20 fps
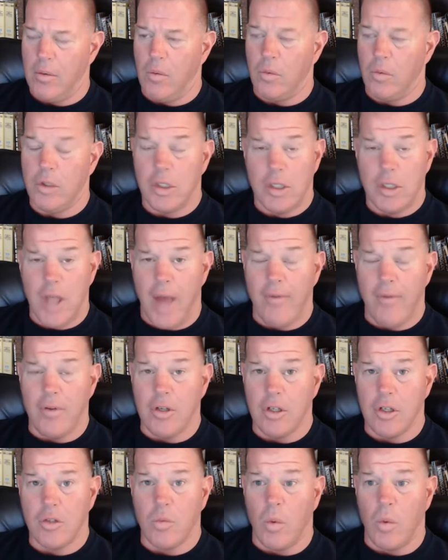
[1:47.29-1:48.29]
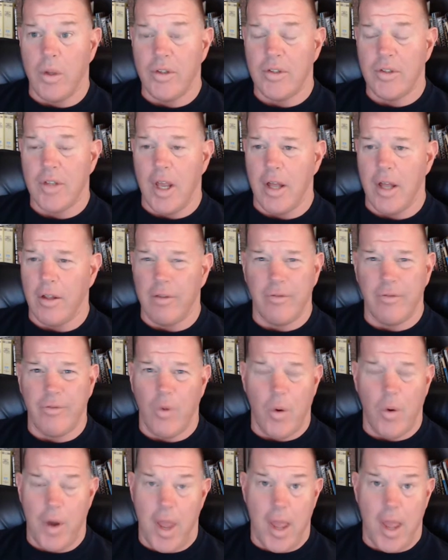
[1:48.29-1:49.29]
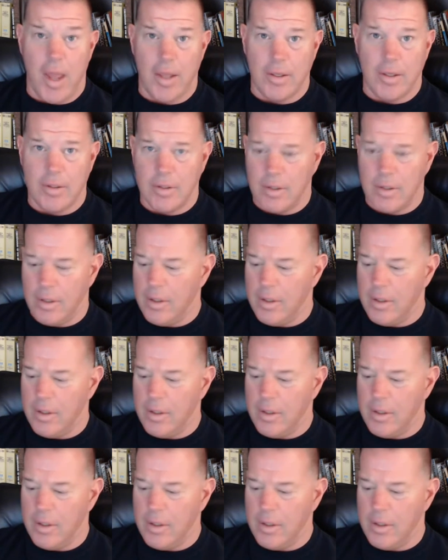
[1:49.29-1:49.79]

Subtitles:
just having just one sale in 4 days,